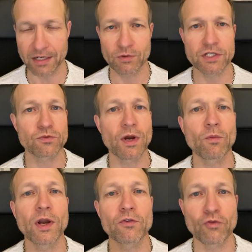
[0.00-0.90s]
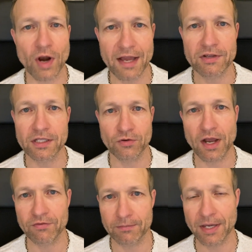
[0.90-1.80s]
which is where we're driving the
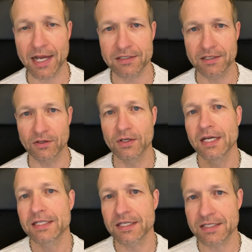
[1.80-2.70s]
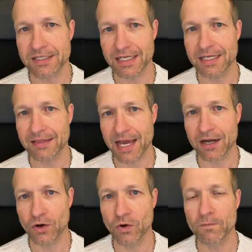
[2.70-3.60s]
traffic back to you to see that
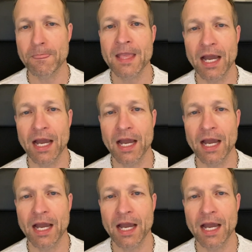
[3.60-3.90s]
home.